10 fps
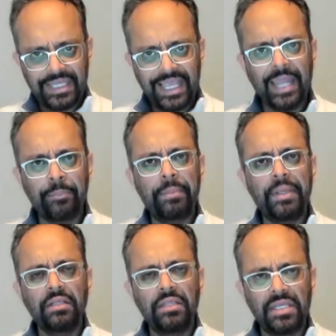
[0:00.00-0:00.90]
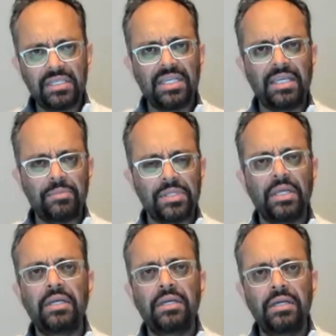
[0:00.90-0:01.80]
and build these teams
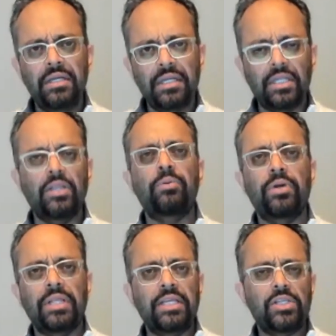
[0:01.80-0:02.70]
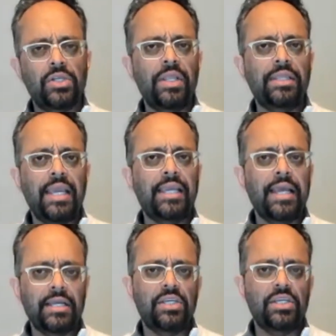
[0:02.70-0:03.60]
deliberately so that they can
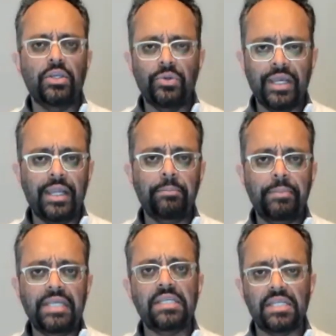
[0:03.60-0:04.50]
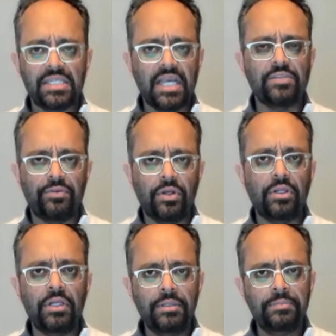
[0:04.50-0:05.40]
execute and be successful
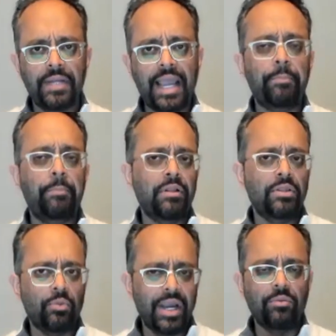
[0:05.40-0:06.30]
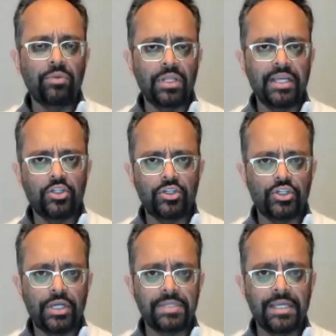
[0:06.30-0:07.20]
and build the right
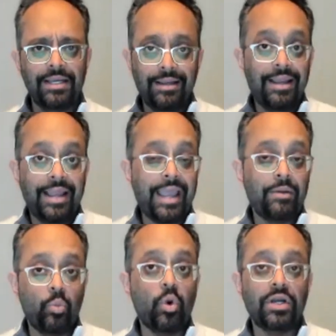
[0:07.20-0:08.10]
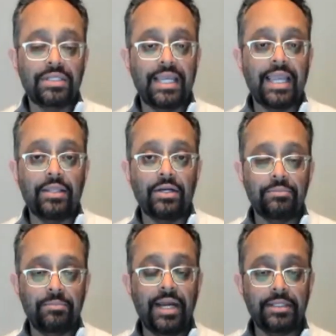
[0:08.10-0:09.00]
relationships and work together,
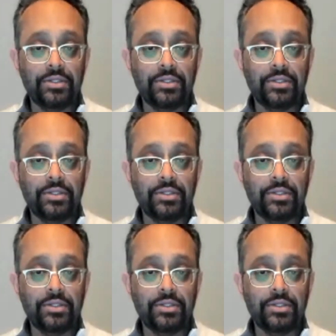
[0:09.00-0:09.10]
right? So